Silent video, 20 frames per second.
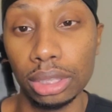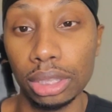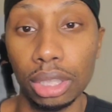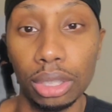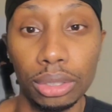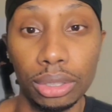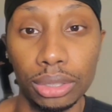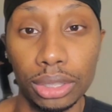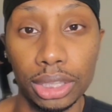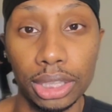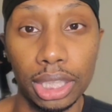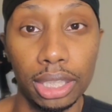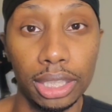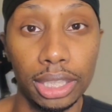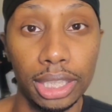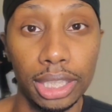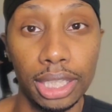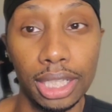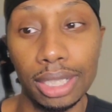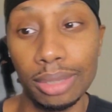you know, those young
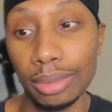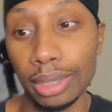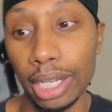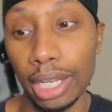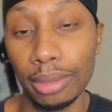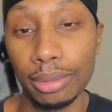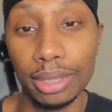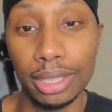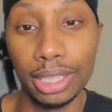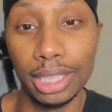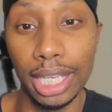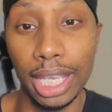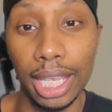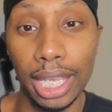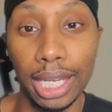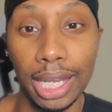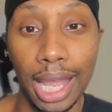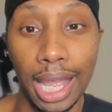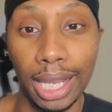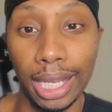kids, when they were
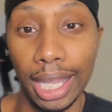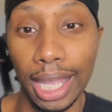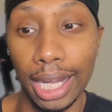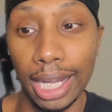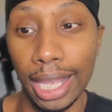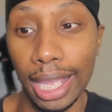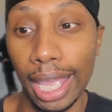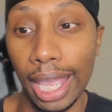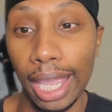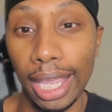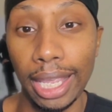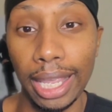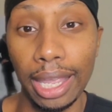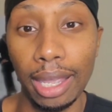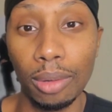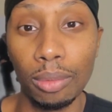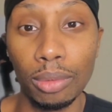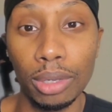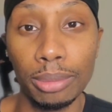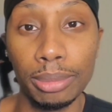saying, I kind of hate
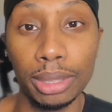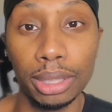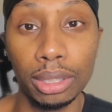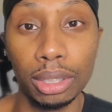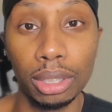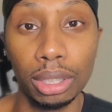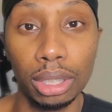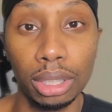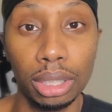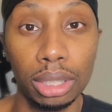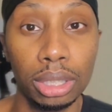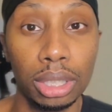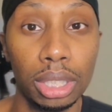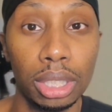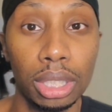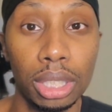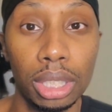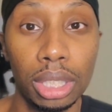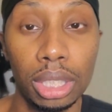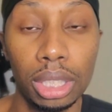how women are,
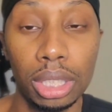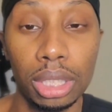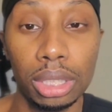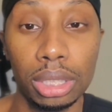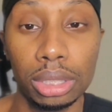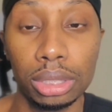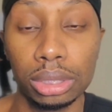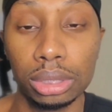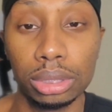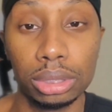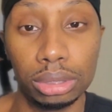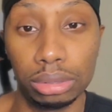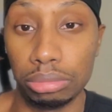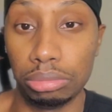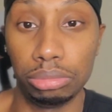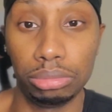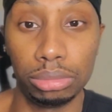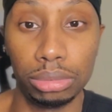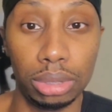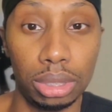
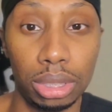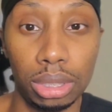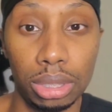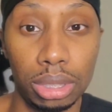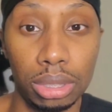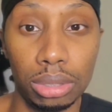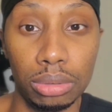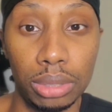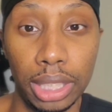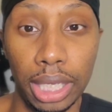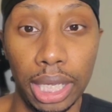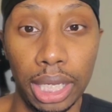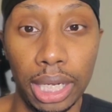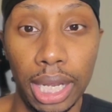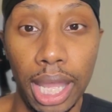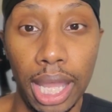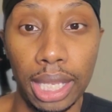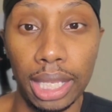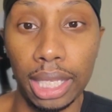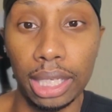you
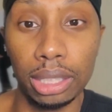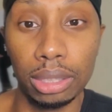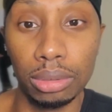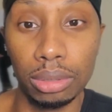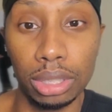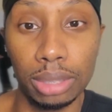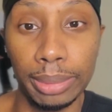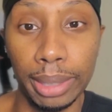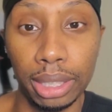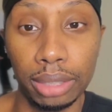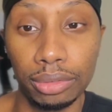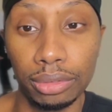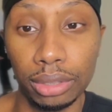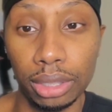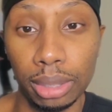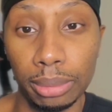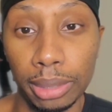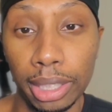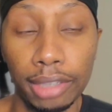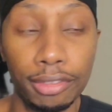cannot. They do what's best for
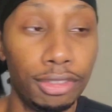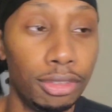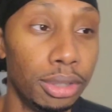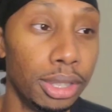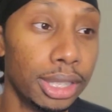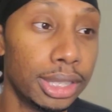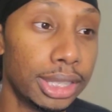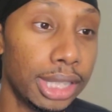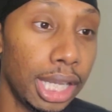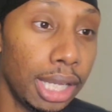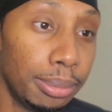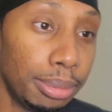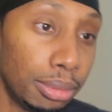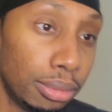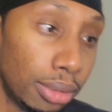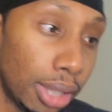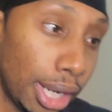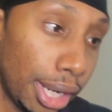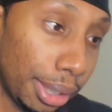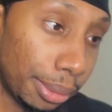them. Like, for
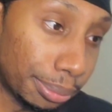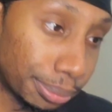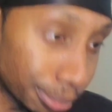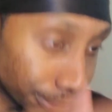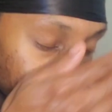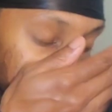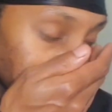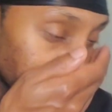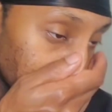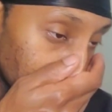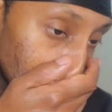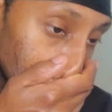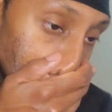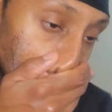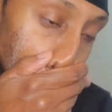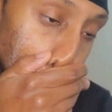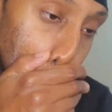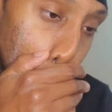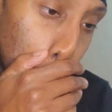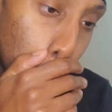example, right?
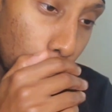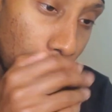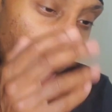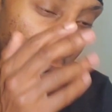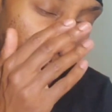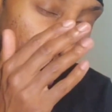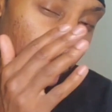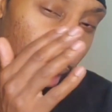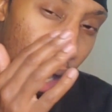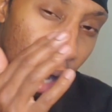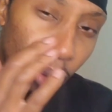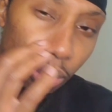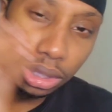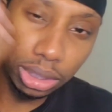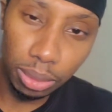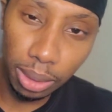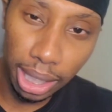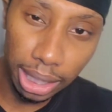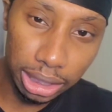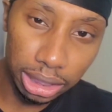I
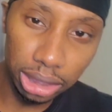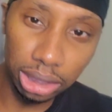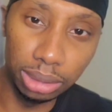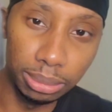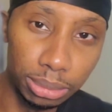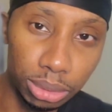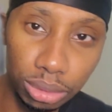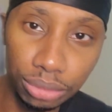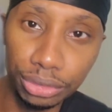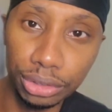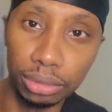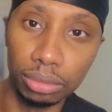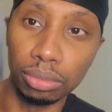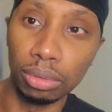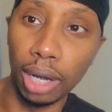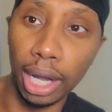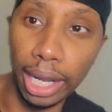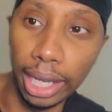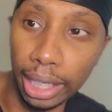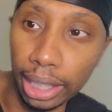was watching the movie
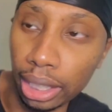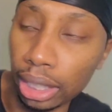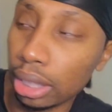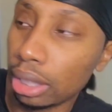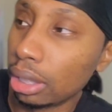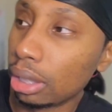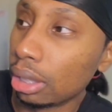Ray